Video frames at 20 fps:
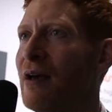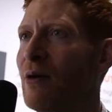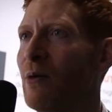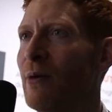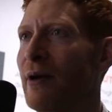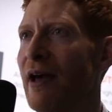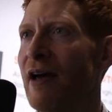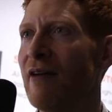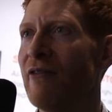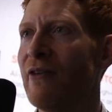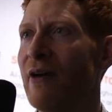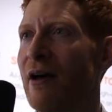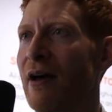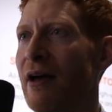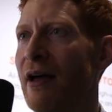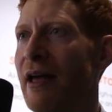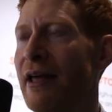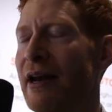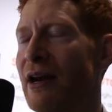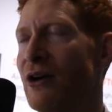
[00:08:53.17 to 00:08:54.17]
We have
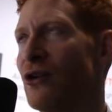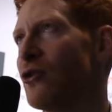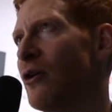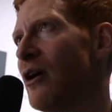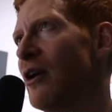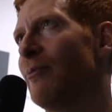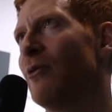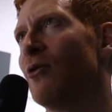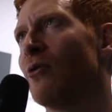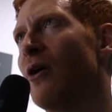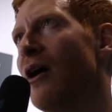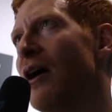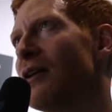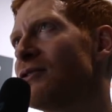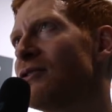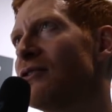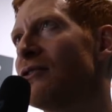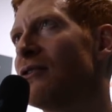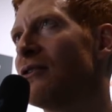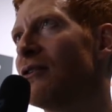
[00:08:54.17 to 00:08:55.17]
an incredible
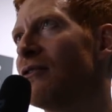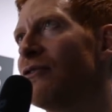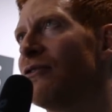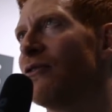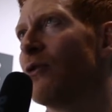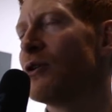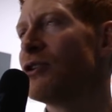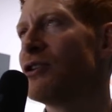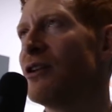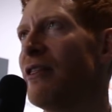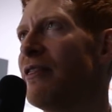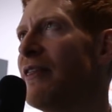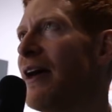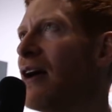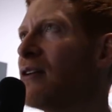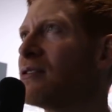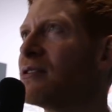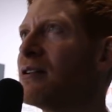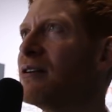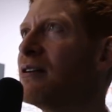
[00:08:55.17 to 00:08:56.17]
roster of Fortune
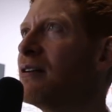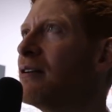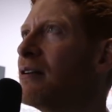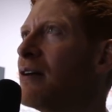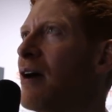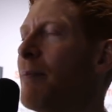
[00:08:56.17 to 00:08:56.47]
1000